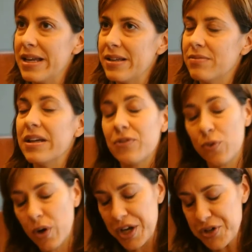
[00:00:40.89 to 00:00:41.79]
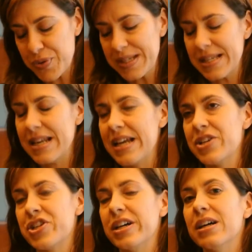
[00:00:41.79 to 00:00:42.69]
in 4 countries in
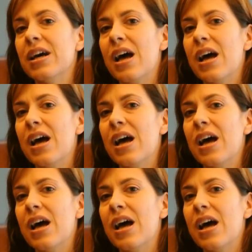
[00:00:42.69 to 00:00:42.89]
Asia.